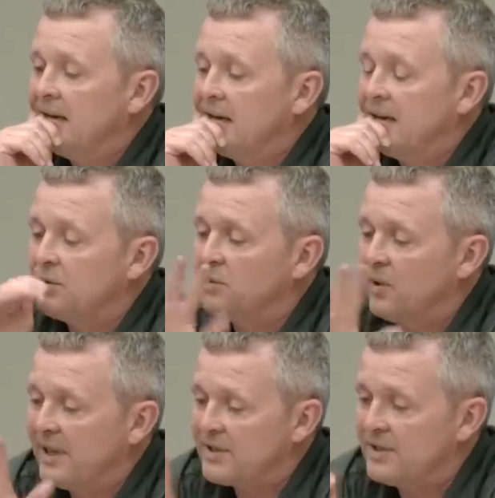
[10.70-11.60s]
I have some
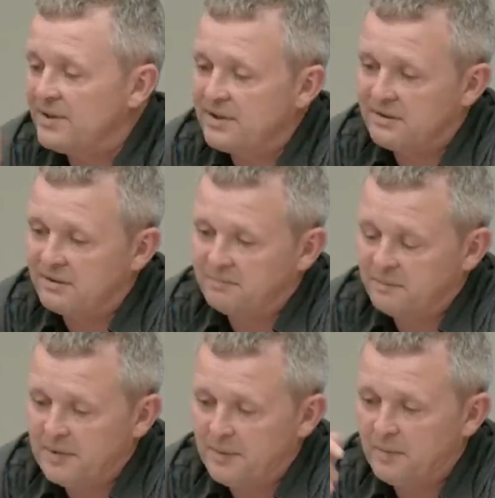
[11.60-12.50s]
questions that are
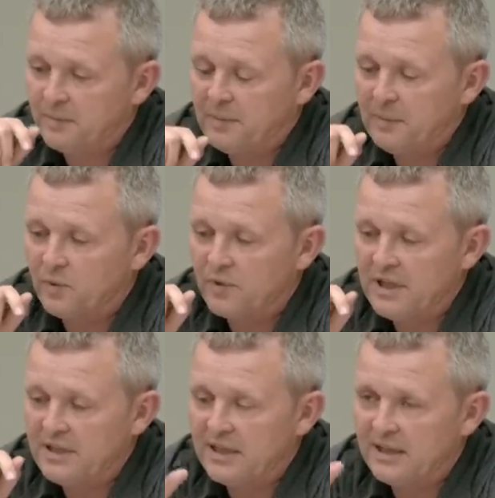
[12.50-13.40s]
maybe a bit more
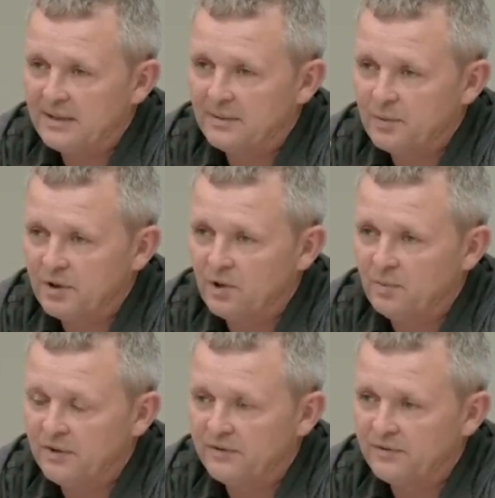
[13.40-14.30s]
detailed, but a
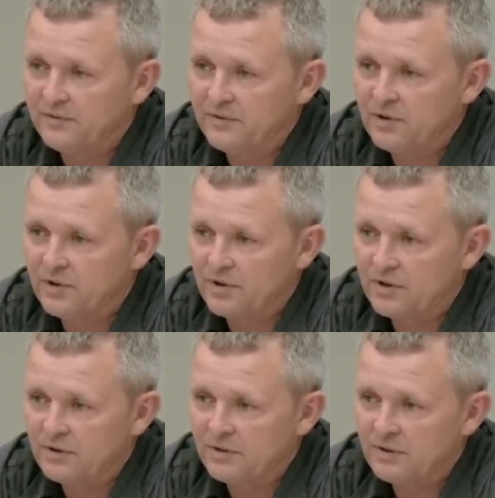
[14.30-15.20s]
couple of
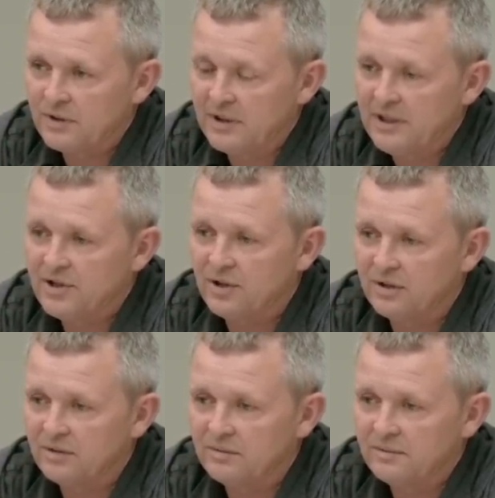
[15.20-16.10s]
just
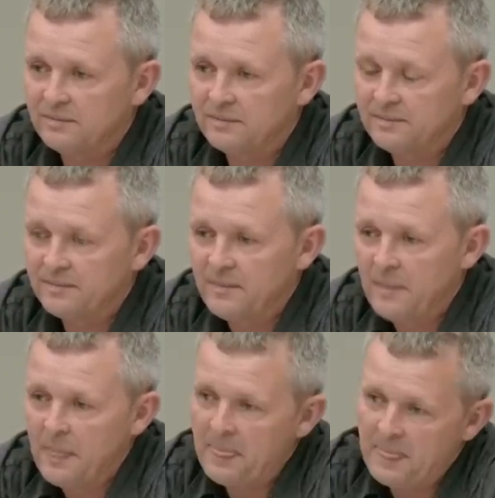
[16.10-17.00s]
initial
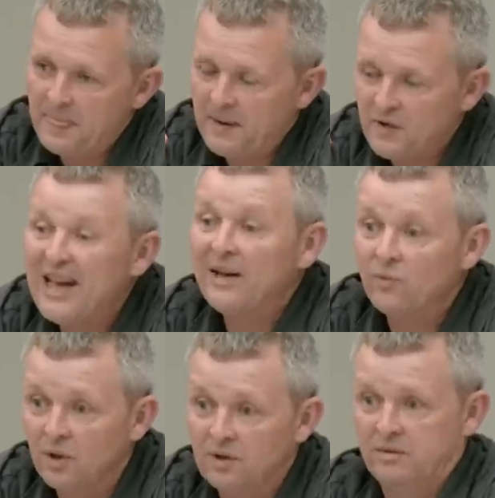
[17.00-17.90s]

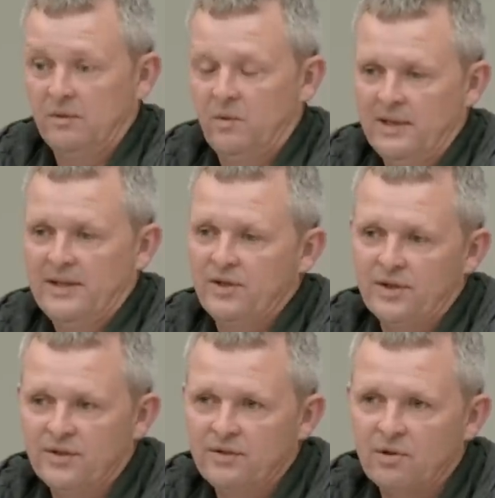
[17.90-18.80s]
general
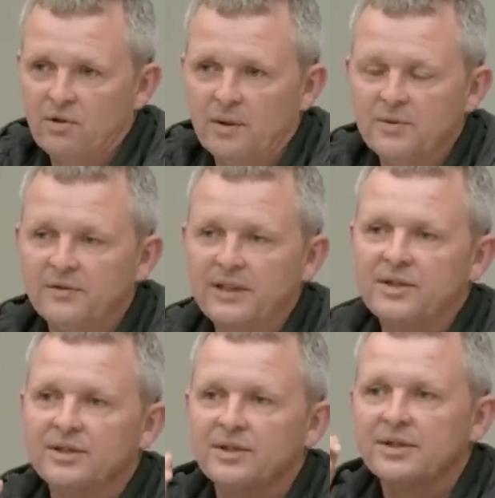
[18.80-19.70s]
questions, stroke
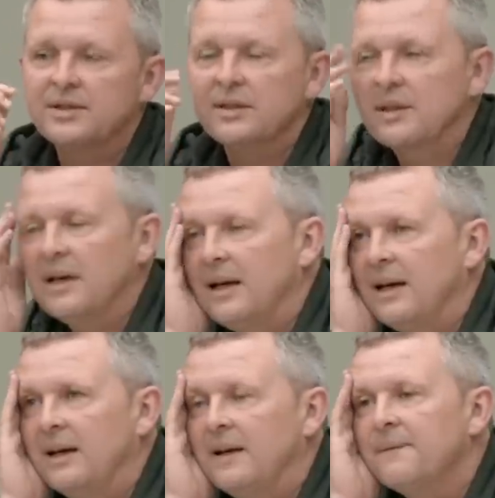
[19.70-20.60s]
observations.
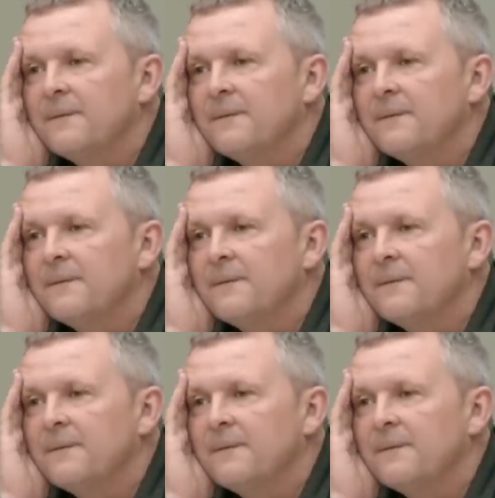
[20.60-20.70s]
Uh,